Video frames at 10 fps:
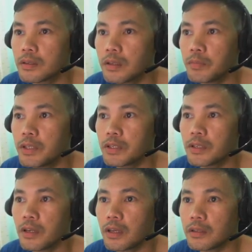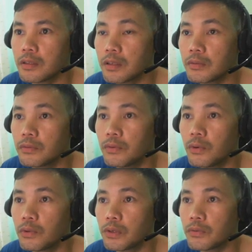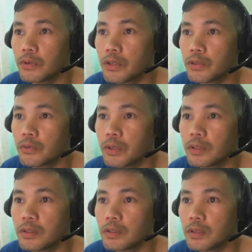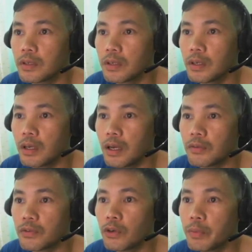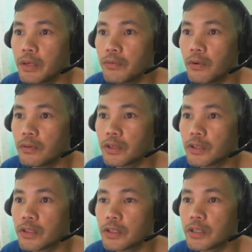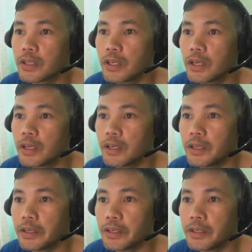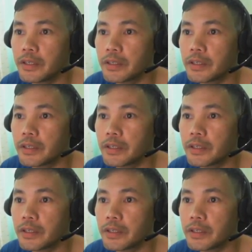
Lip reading: let me just select the folder for this one. I have so many folders here.